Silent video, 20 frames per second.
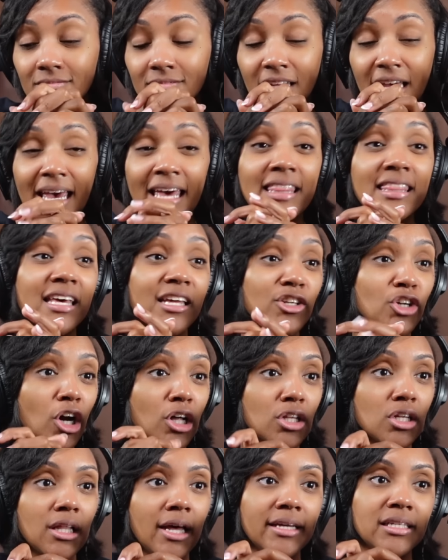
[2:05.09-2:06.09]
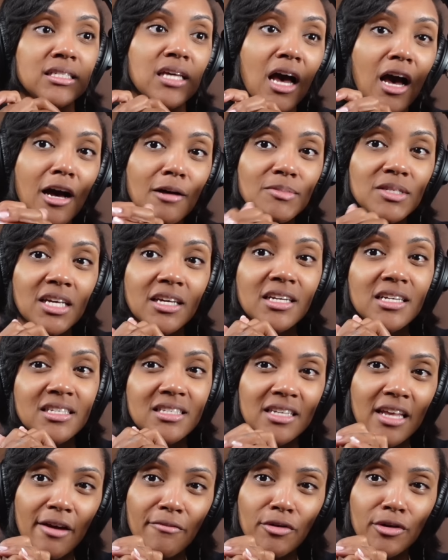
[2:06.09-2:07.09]
and then y'all are like, Tom said he's
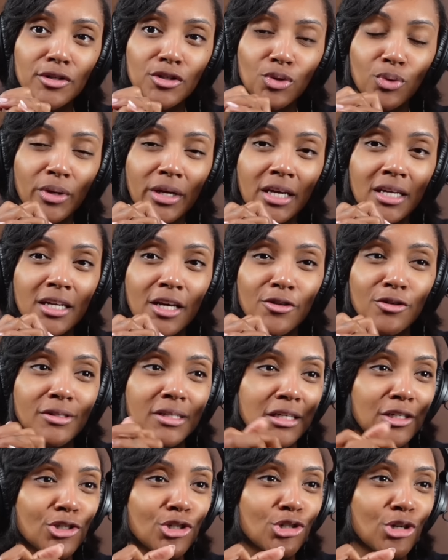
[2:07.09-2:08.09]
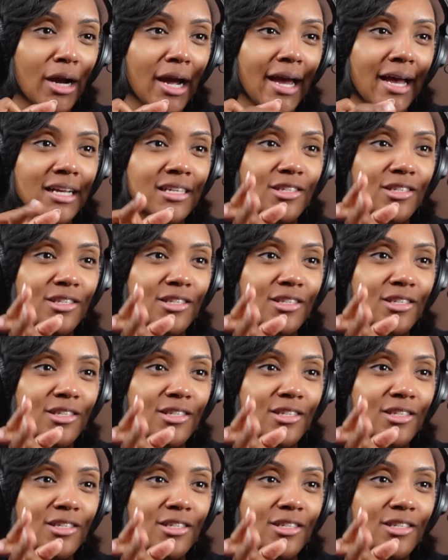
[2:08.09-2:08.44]
never doing another diss track,